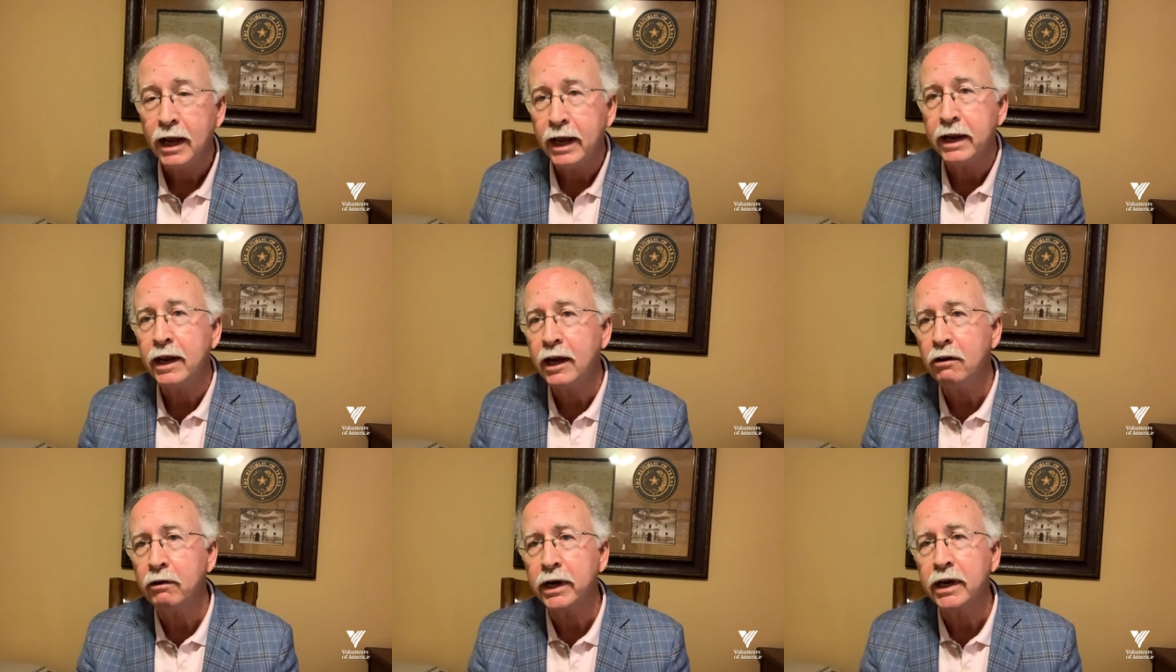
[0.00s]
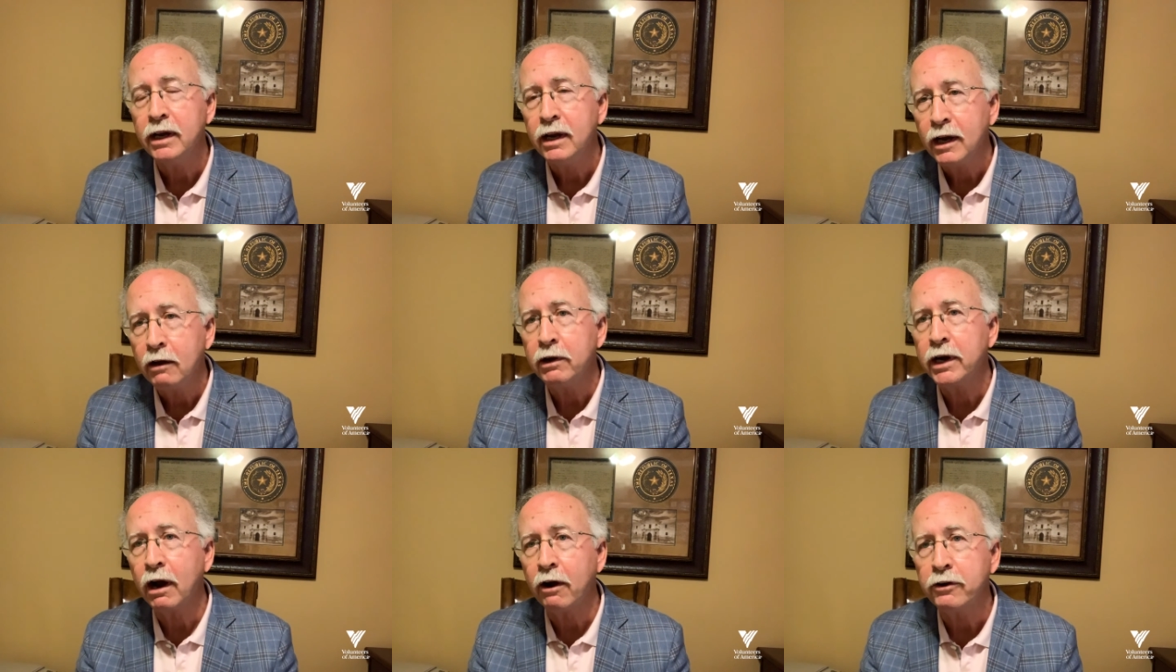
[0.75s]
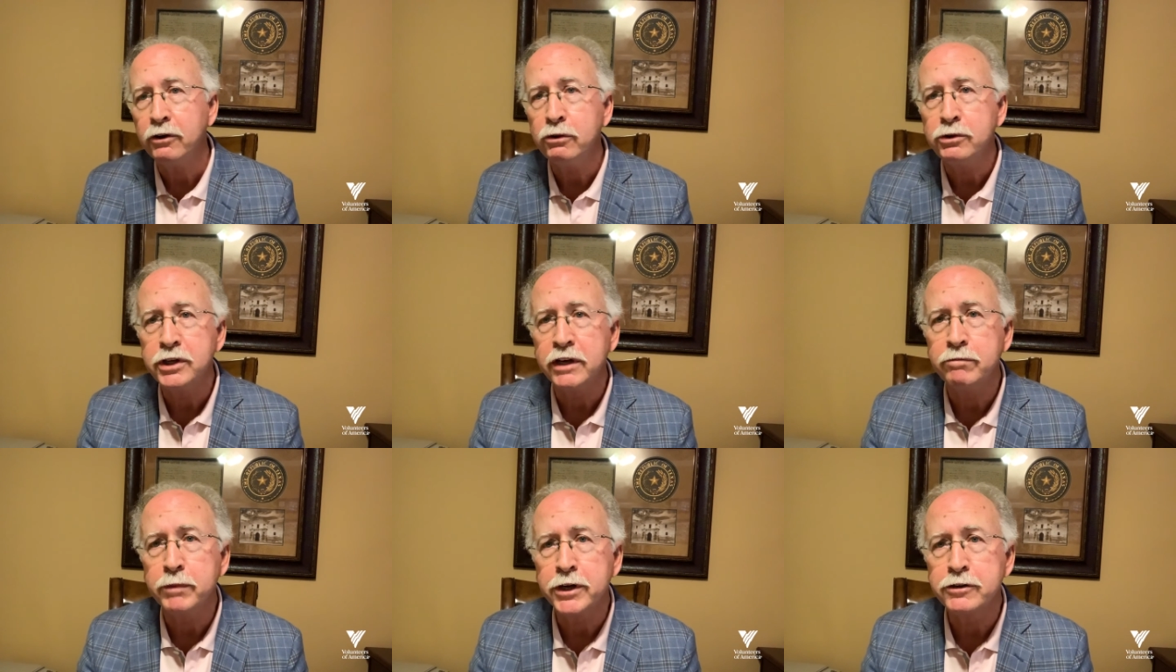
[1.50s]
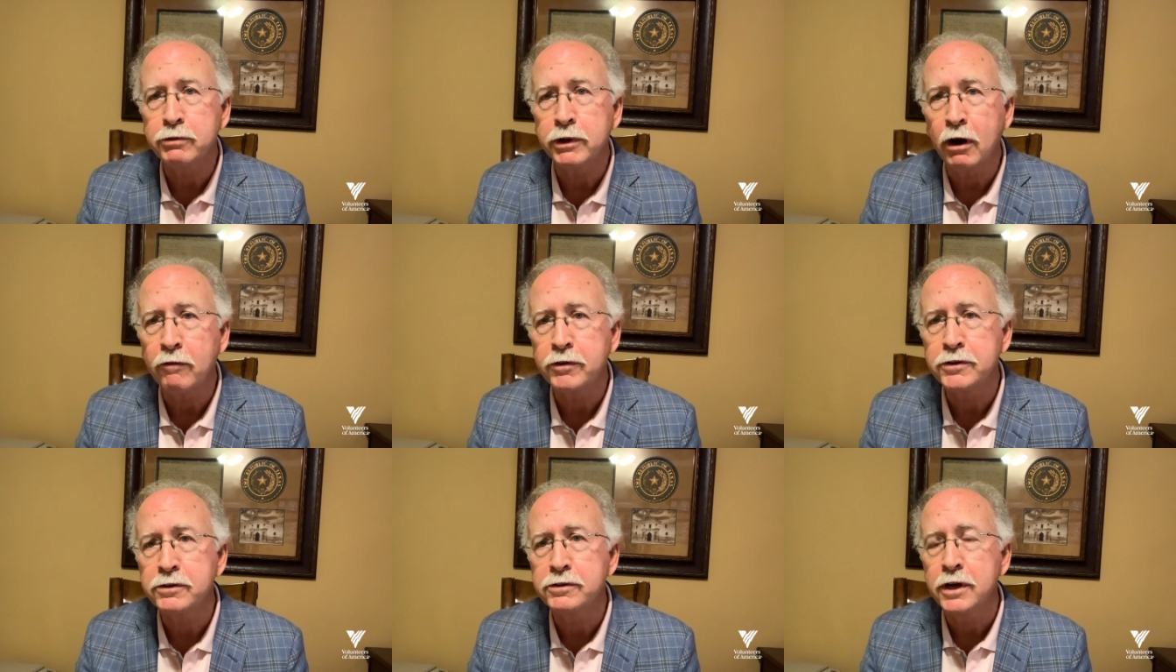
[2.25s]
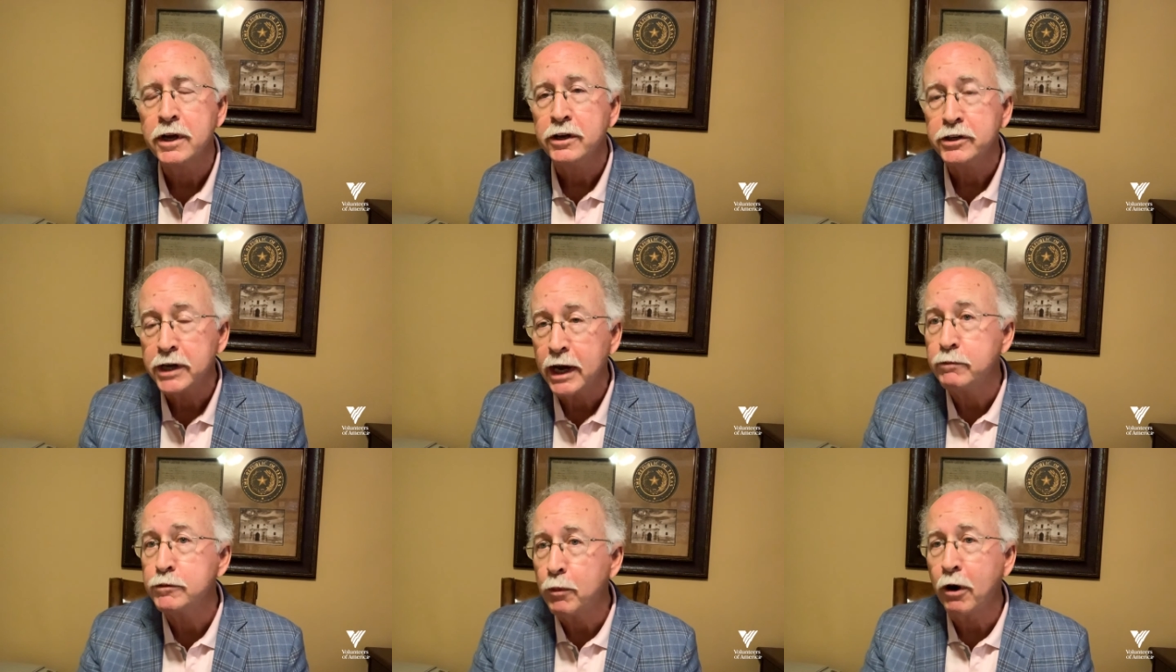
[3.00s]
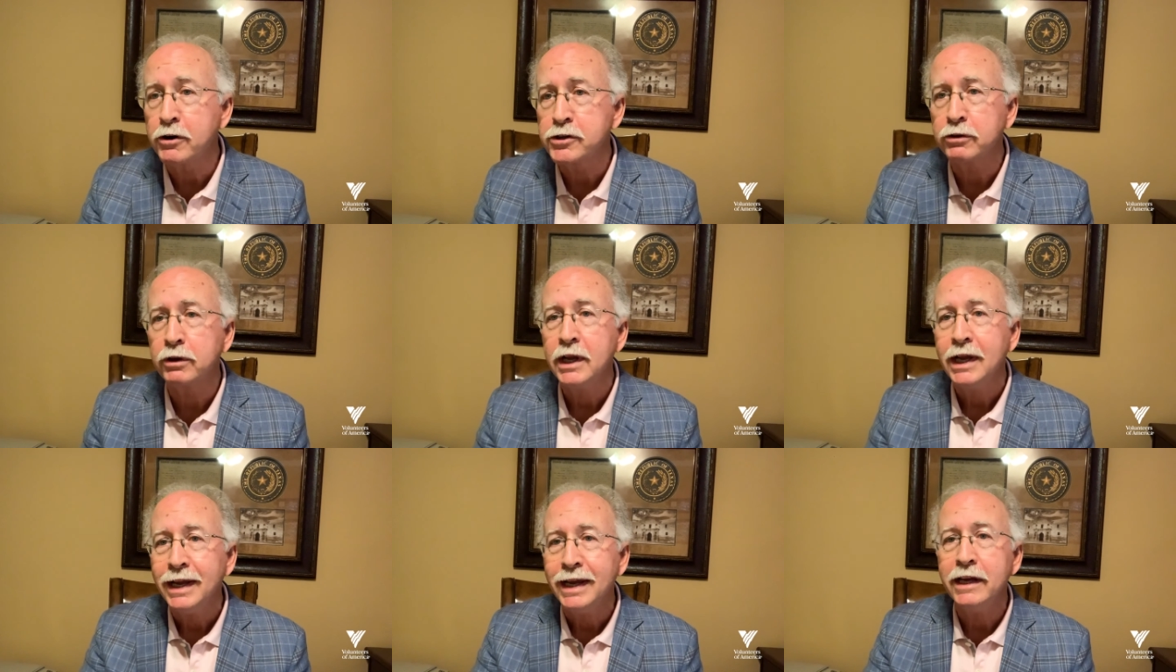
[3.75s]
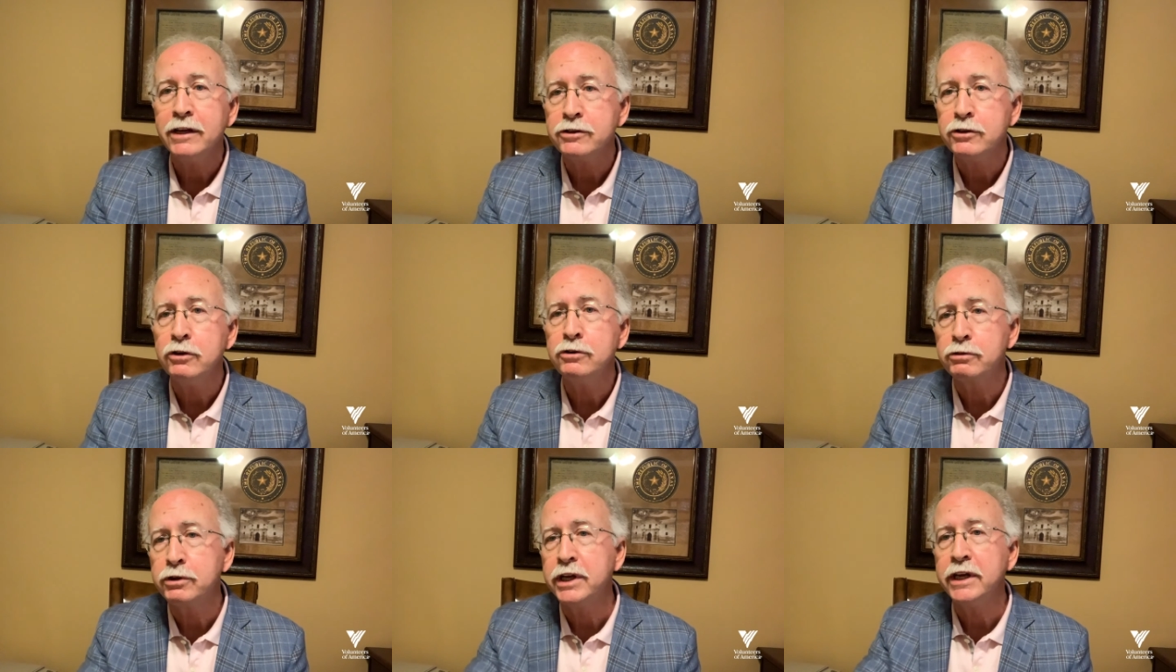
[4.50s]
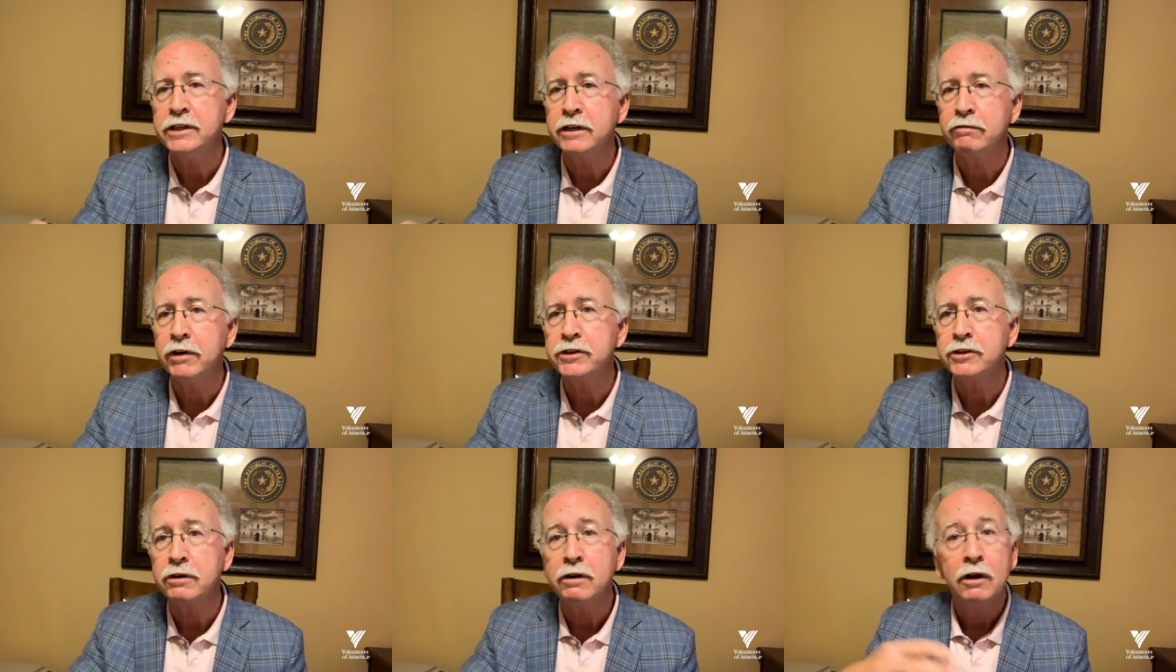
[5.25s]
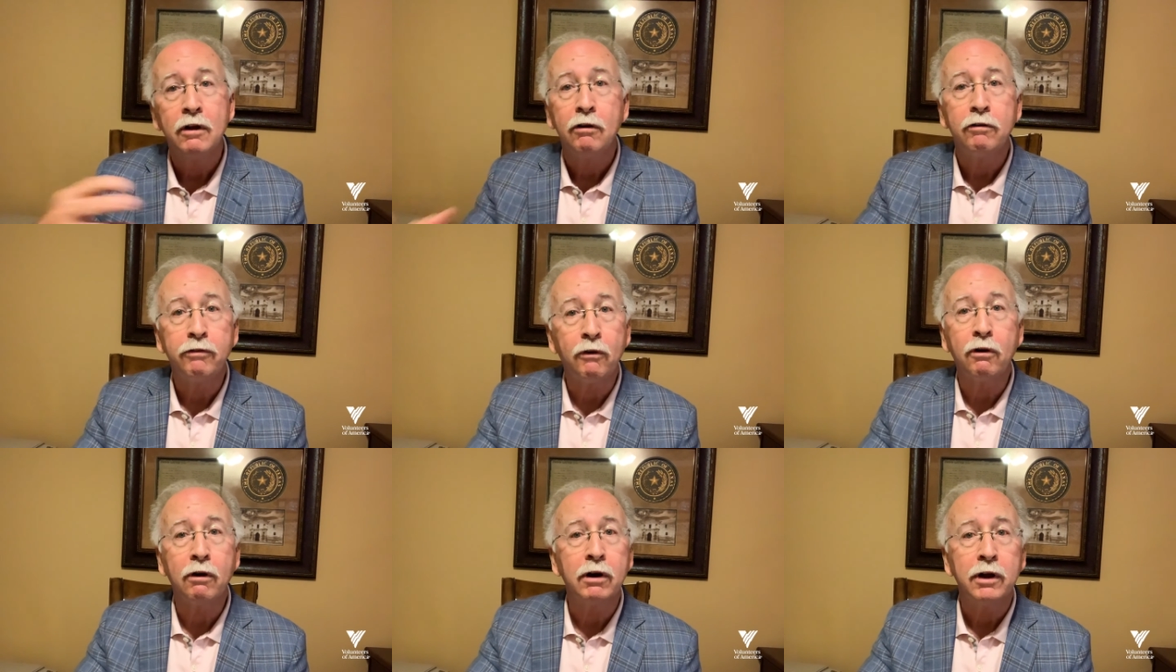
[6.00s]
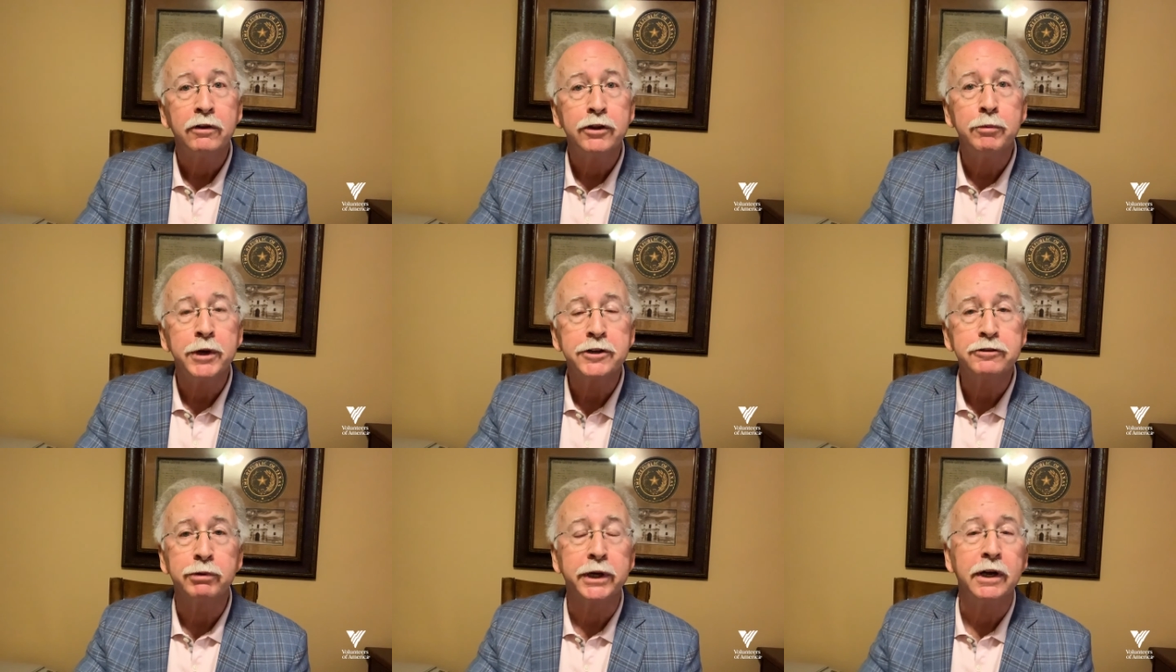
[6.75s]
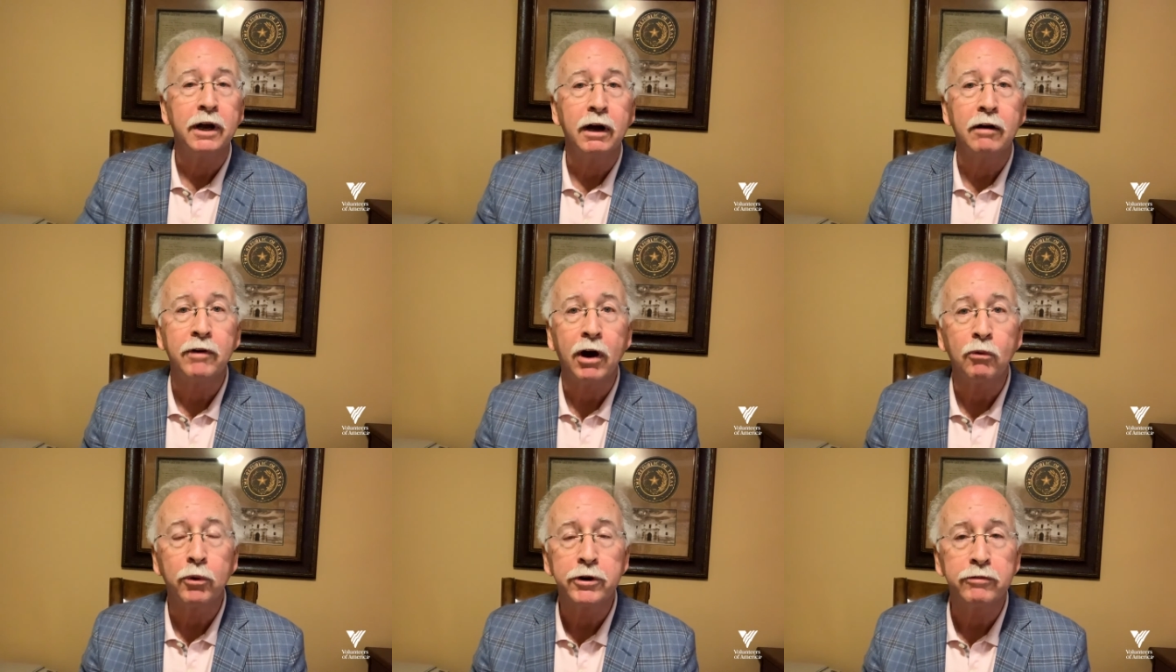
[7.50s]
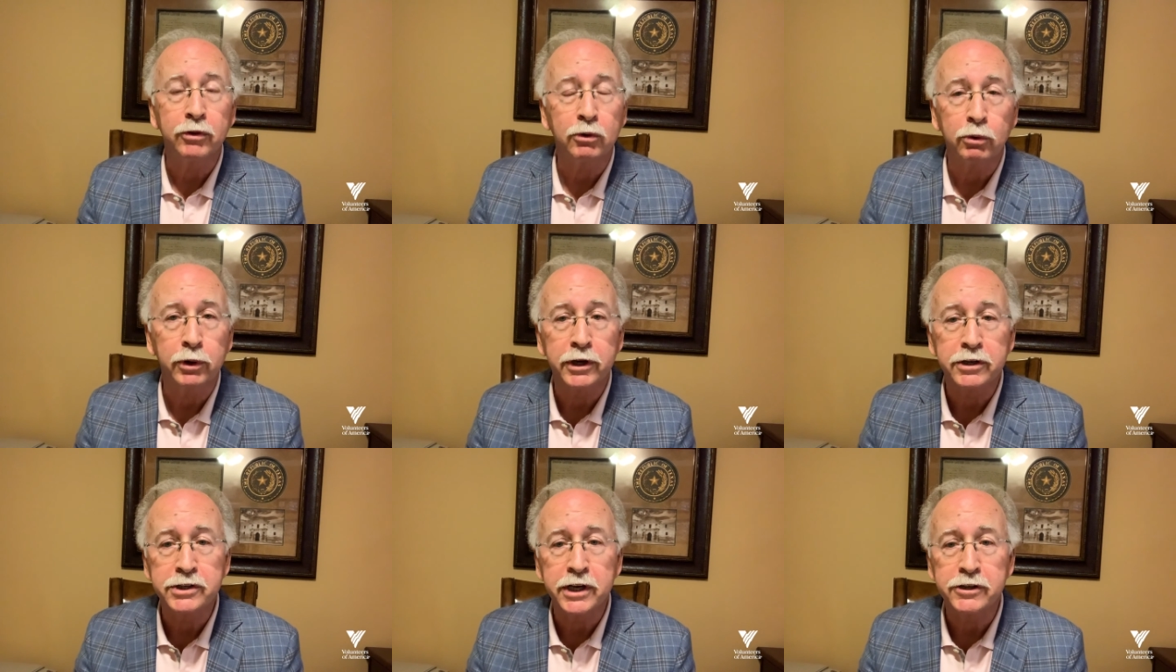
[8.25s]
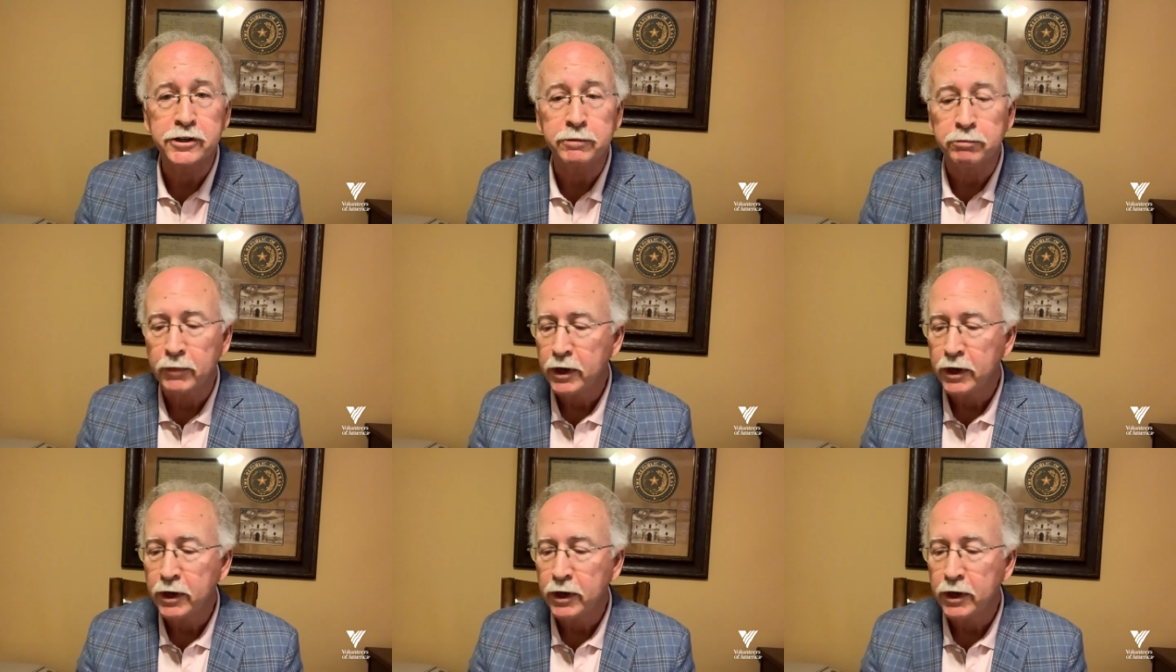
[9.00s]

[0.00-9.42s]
and hearing, hearing our new chief ministry officers, James Marshall, his new strategic vision for the ministry of our wonderful organization.